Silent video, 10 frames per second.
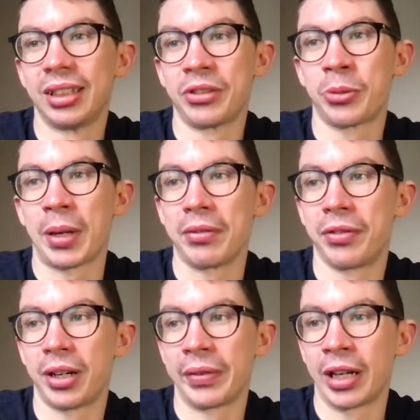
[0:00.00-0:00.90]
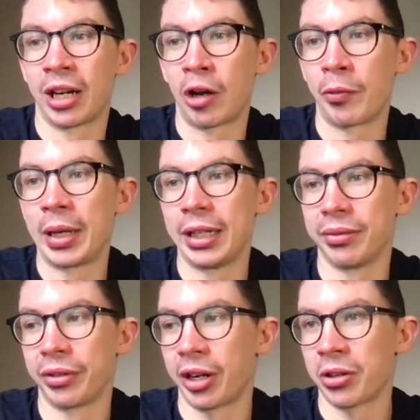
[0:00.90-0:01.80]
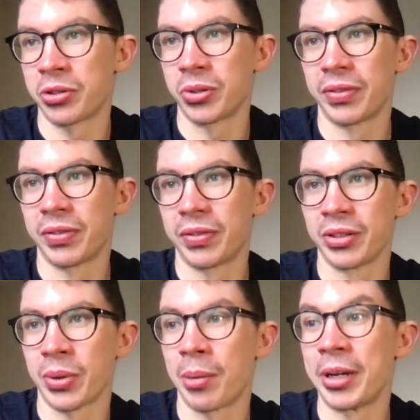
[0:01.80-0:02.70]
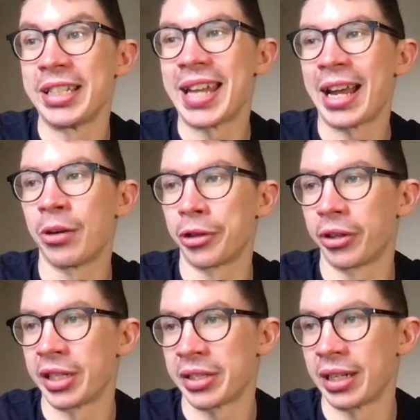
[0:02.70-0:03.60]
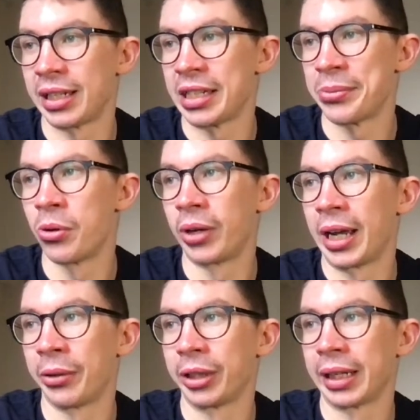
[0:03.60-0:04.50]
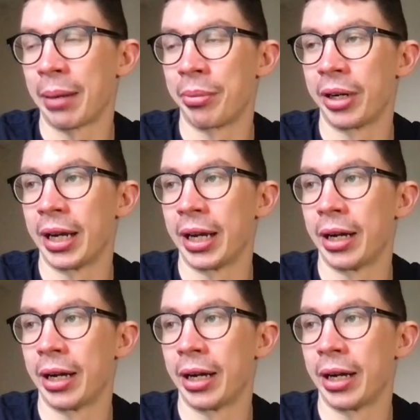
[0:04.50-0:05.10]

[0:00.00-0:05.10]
Just paid $5.5 million for an Arsenal defender as well, but he's nailed on, isn't he? He's more nailed than Gabriel.